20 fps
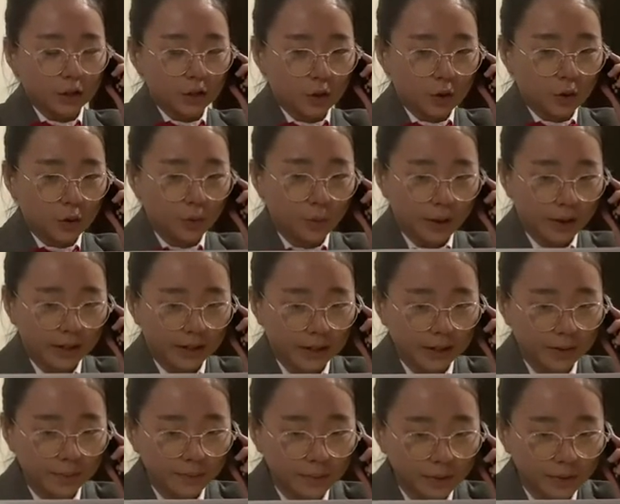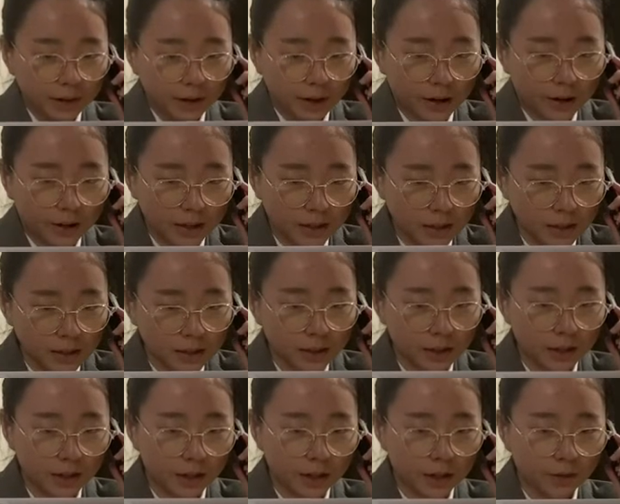So, madam, there is
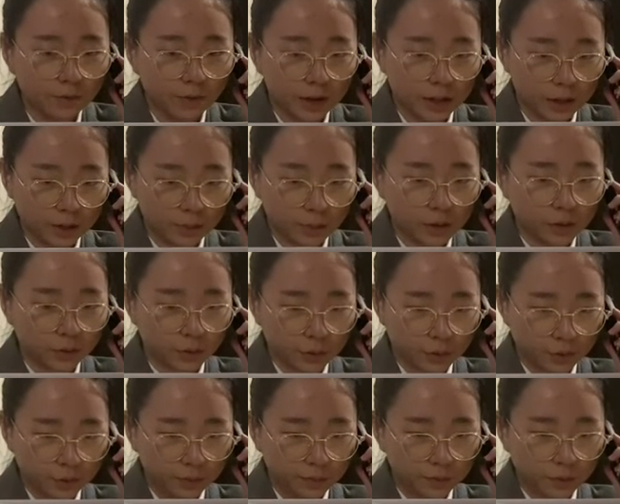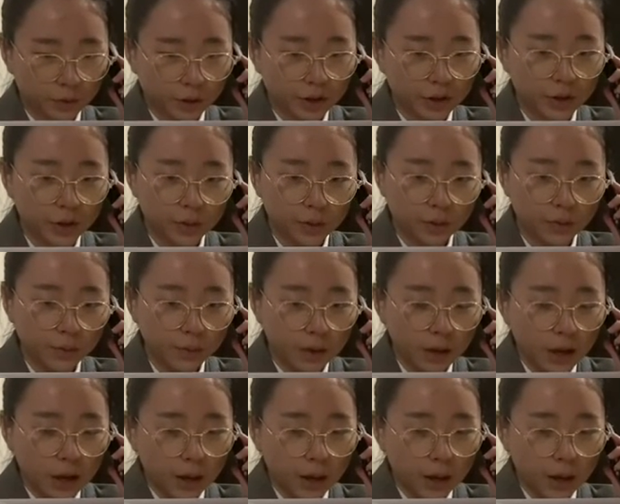an available room for you.